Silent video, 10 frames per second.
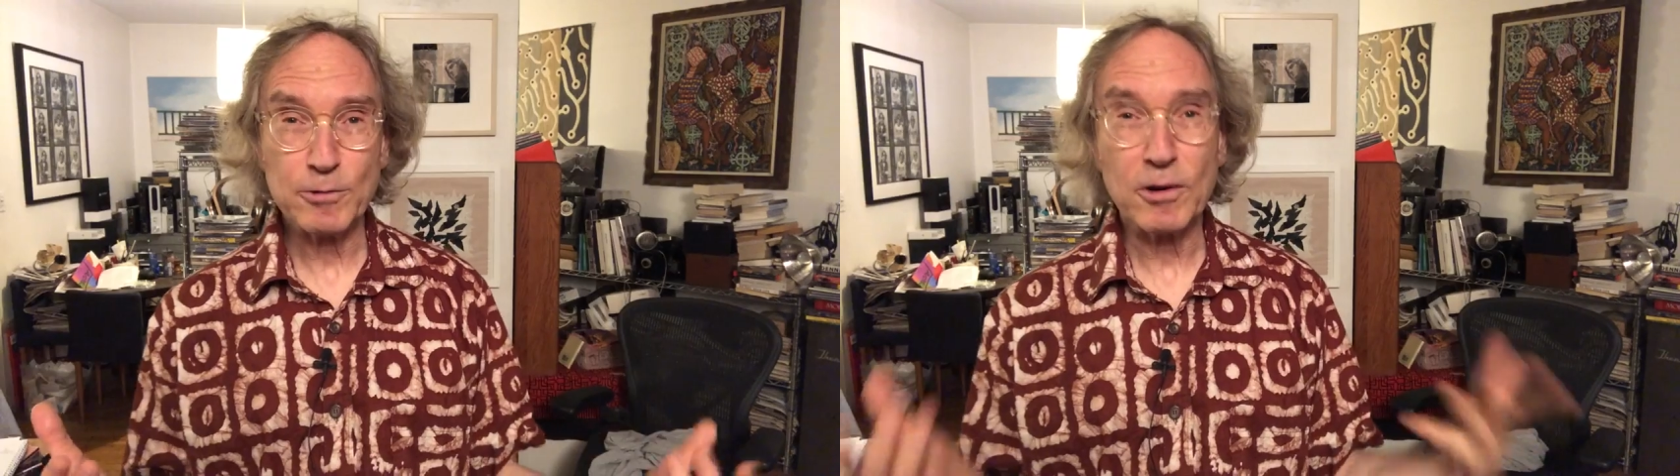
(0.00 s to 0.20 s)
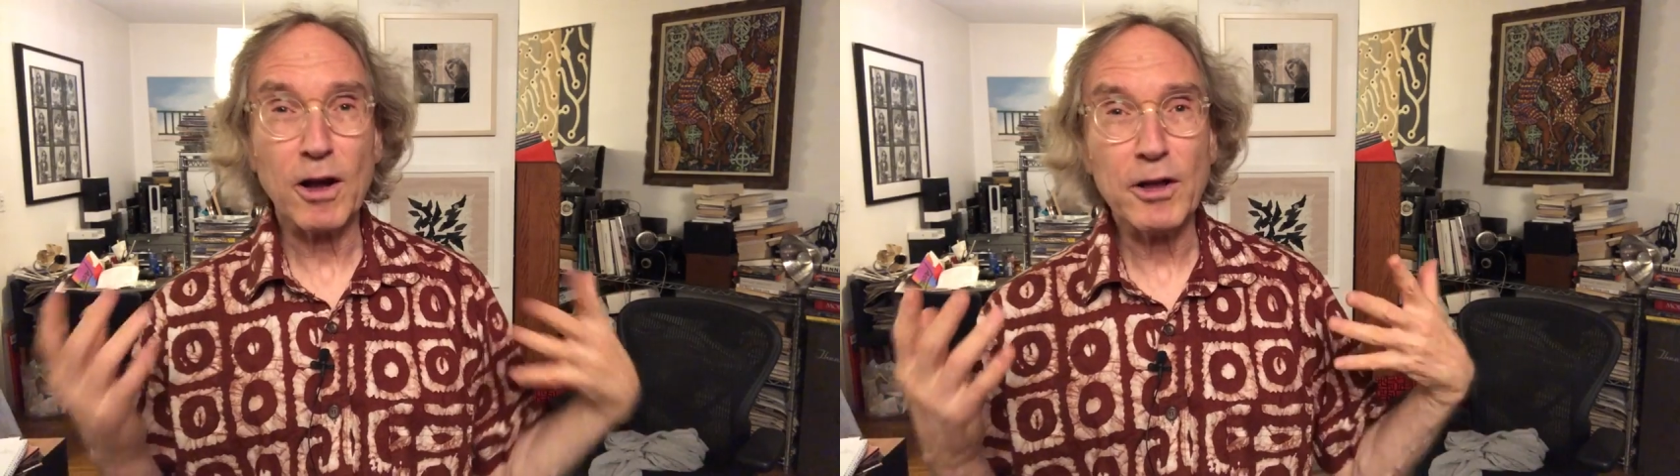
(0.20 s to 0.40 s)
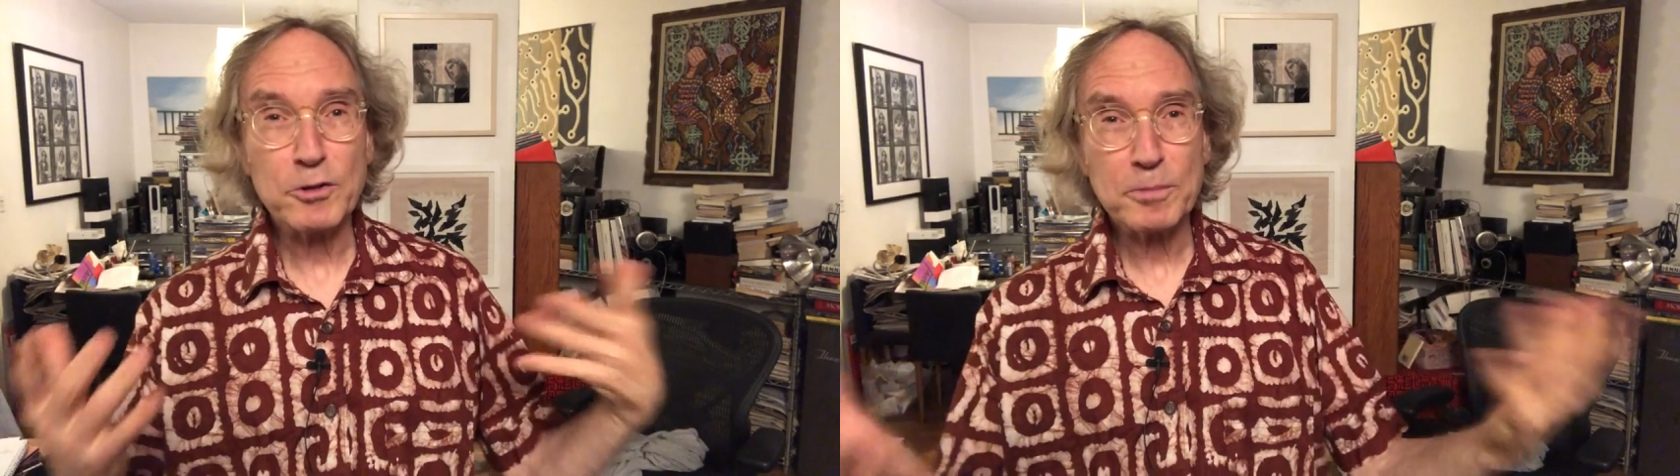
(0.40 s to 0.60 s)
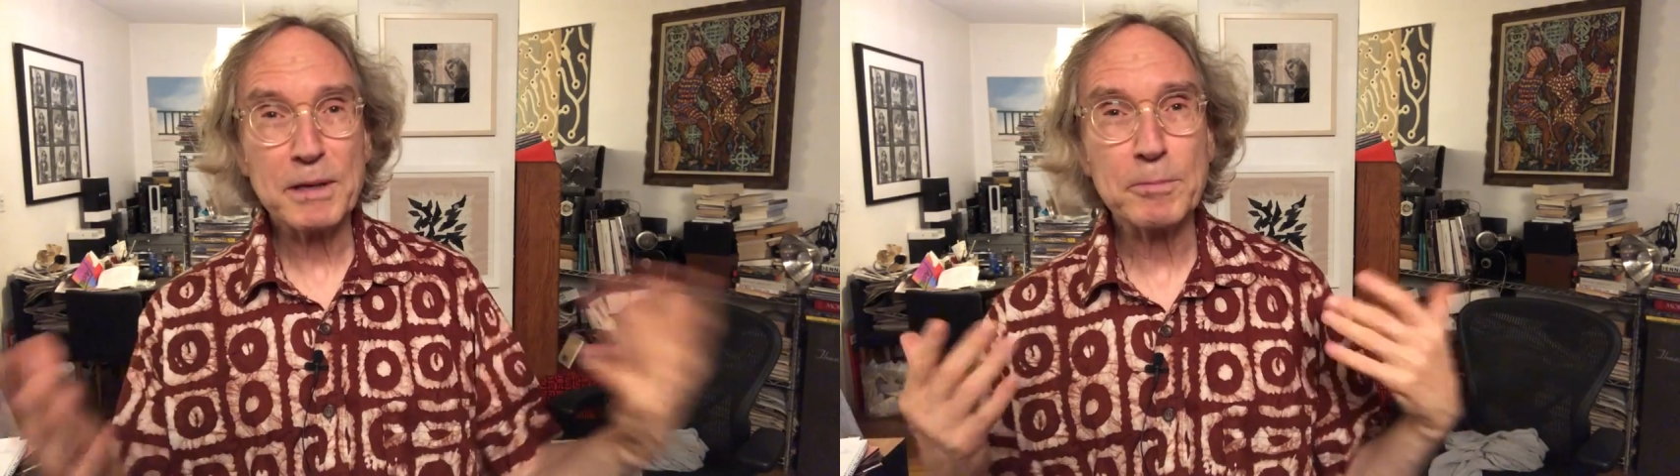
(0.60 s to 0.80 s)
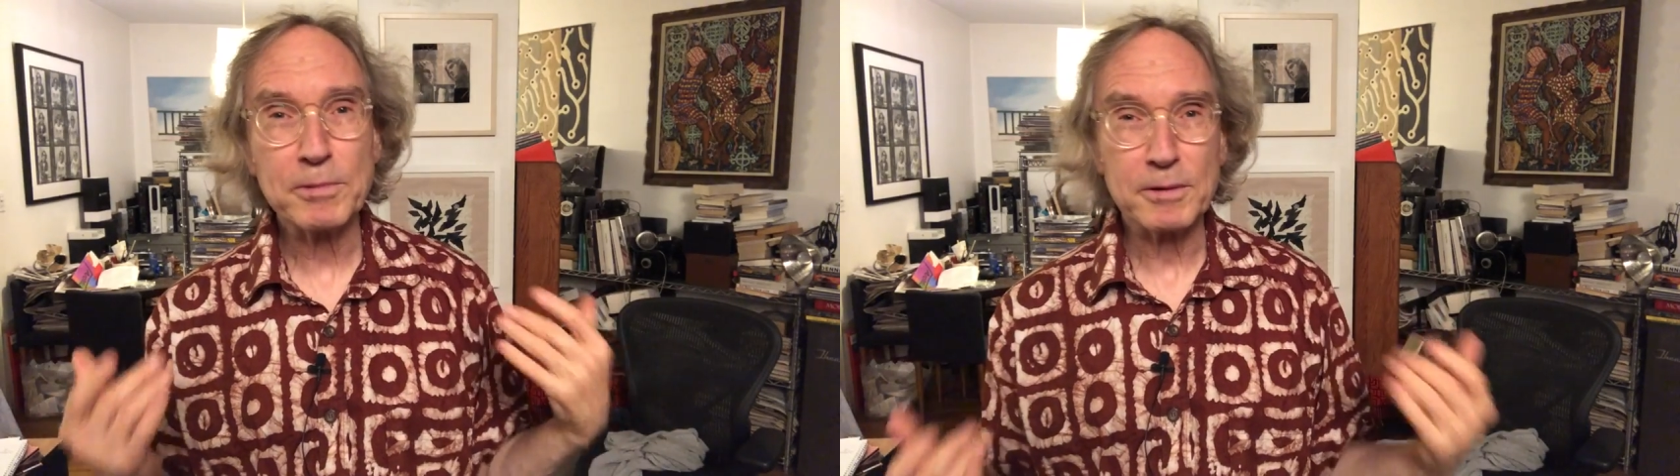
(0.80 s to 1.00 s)
where other
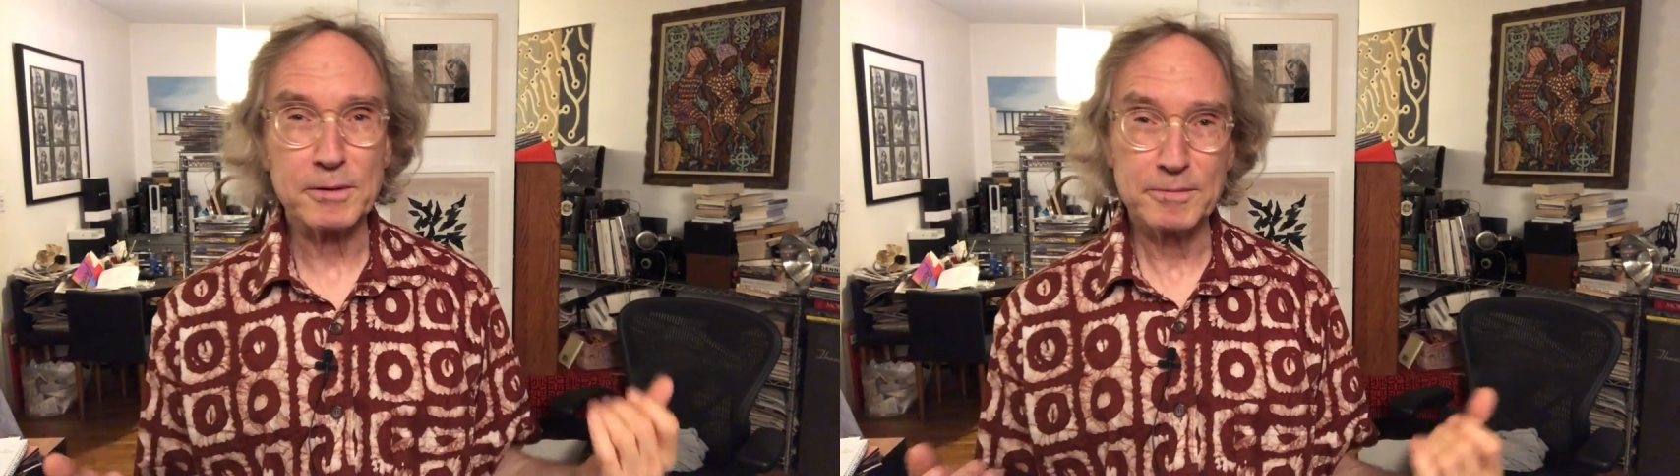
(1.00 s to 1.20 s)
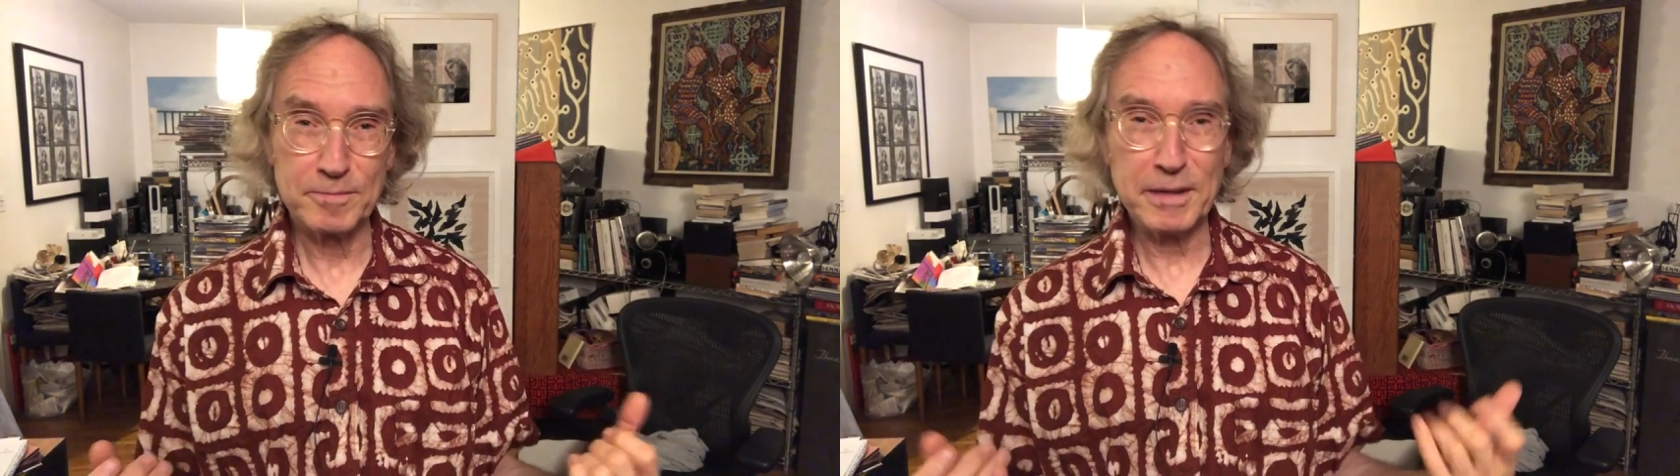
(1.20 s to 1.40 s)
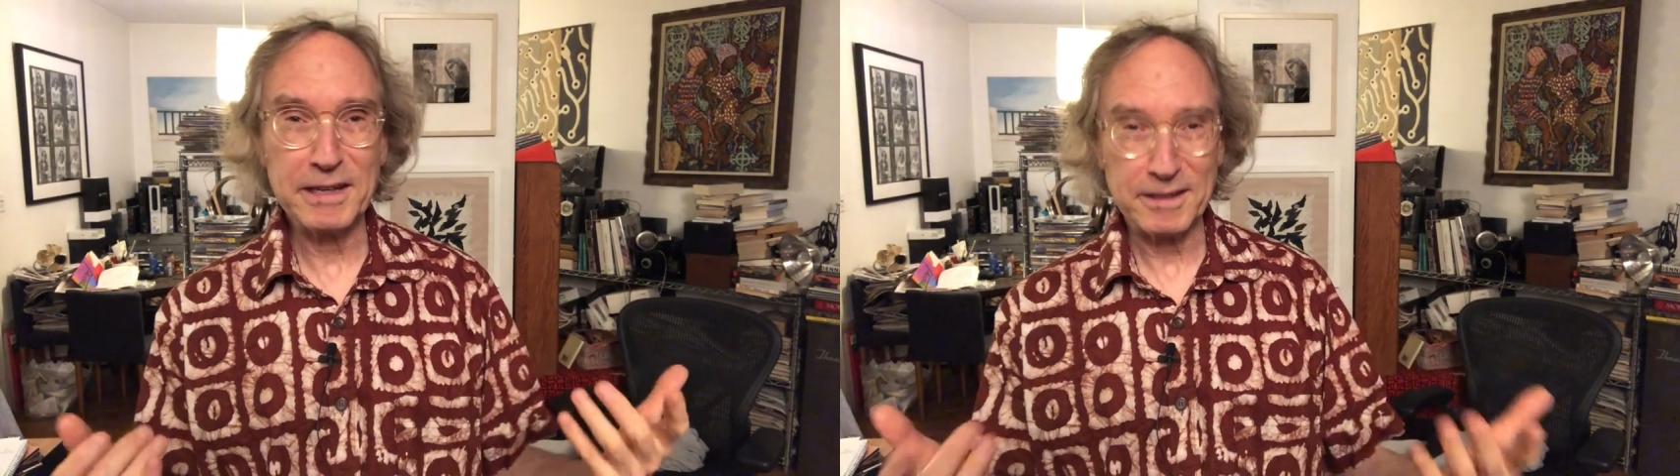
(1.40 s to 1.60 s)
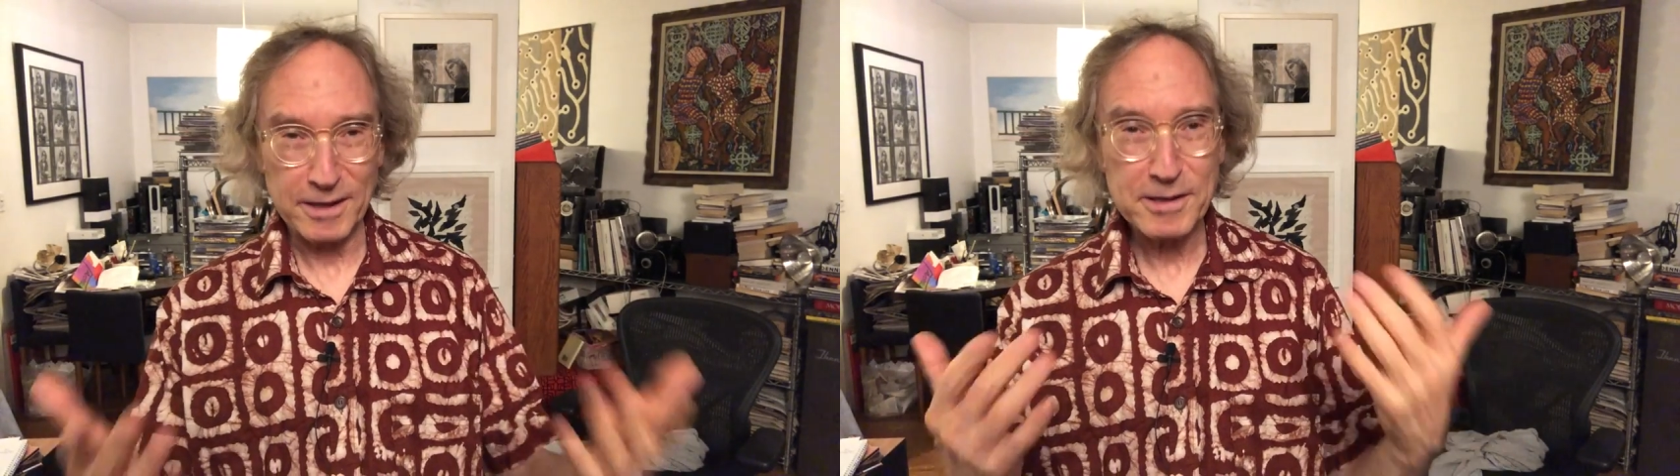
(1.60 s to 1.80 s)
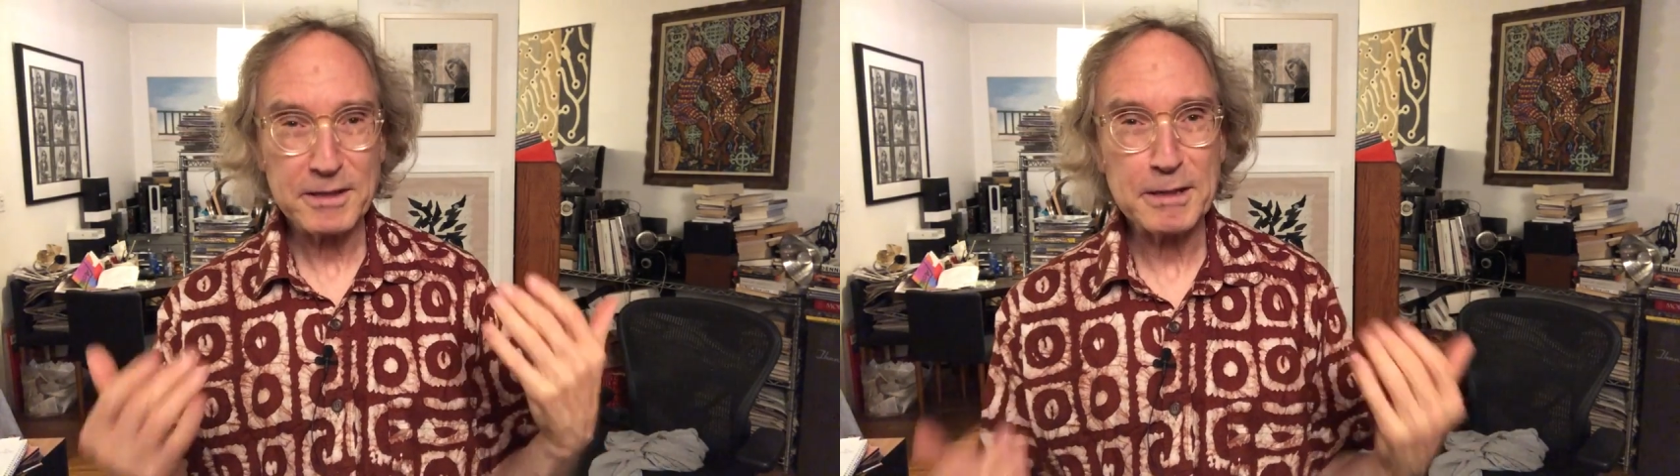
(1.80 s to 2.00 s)
people, meaning
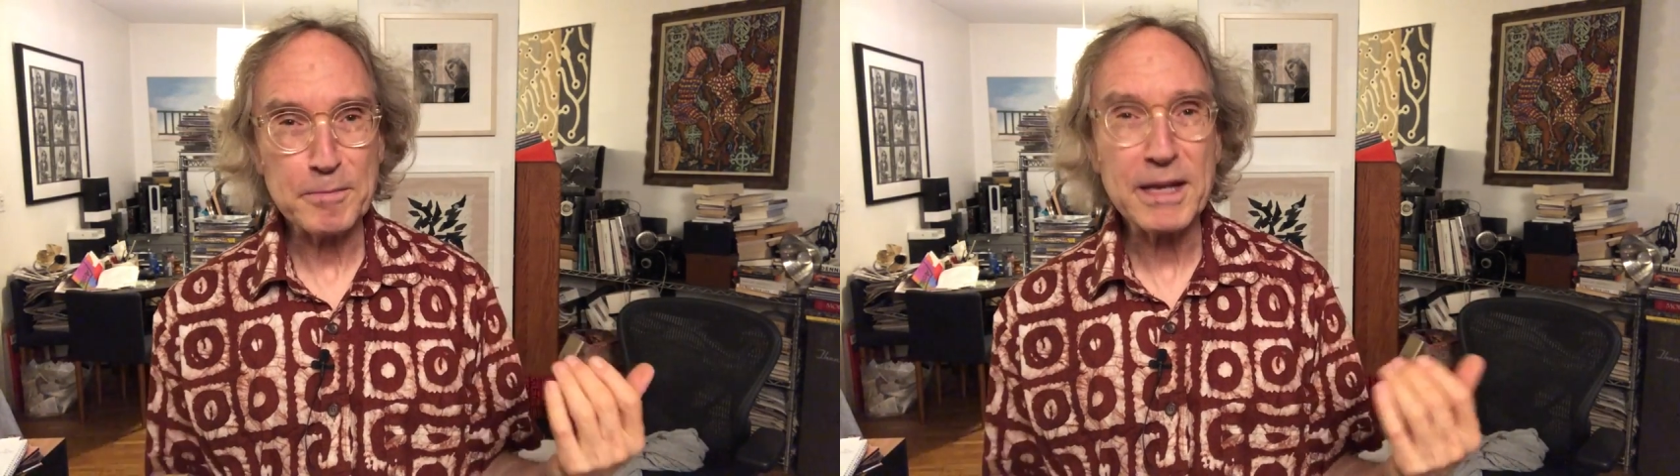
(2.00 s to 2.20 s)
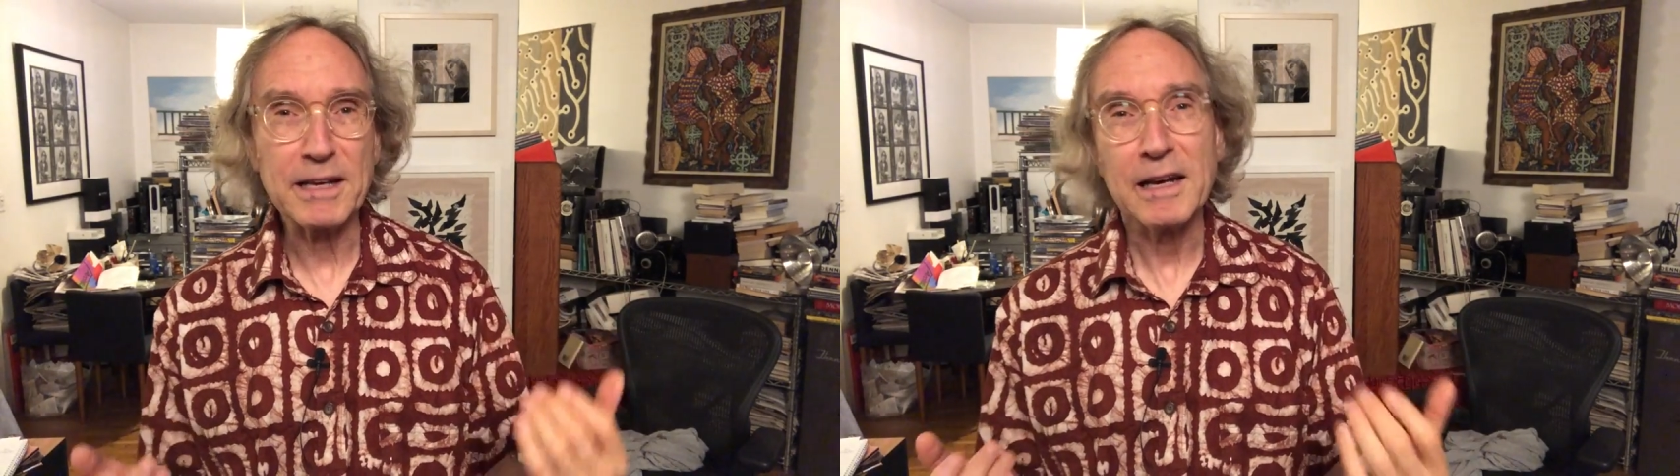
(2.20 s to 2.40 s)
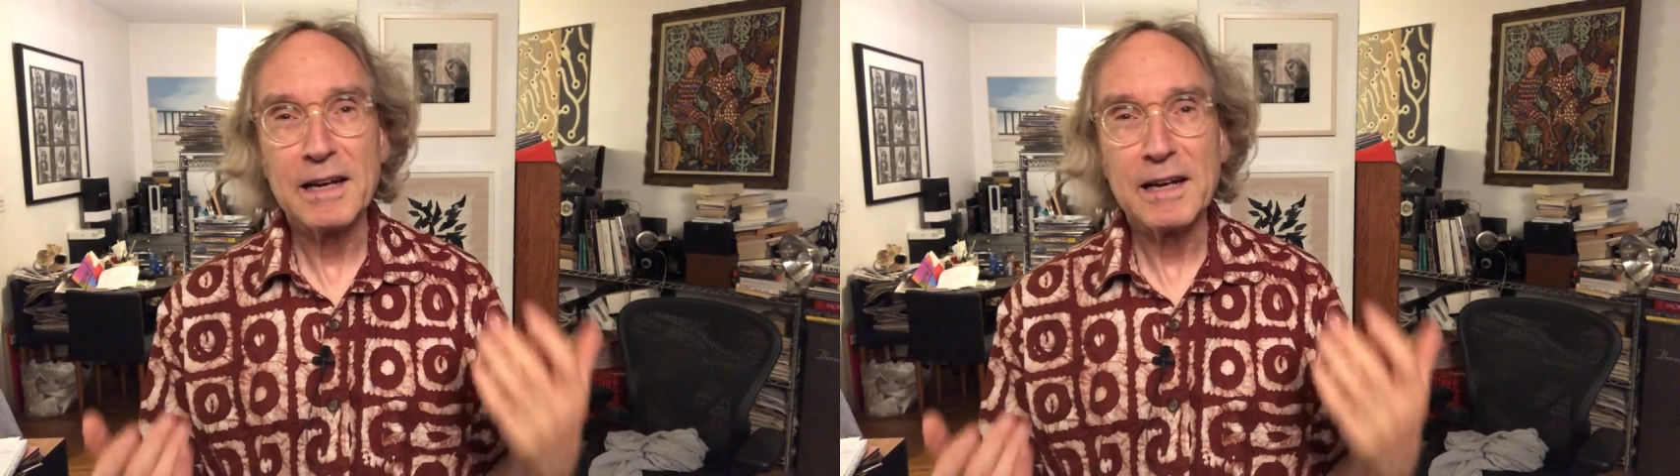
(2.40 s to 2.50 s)
other than me,